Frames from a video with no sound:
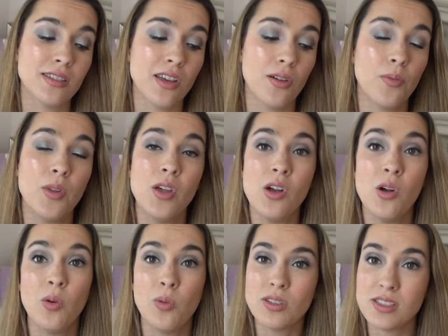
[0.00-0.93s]
so
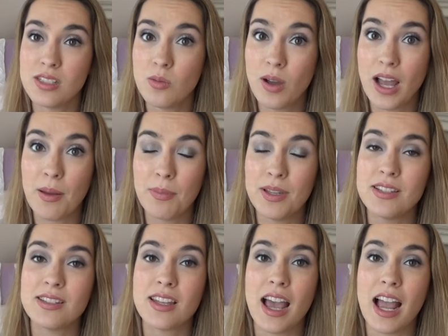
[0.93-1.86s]
we'll see what happens.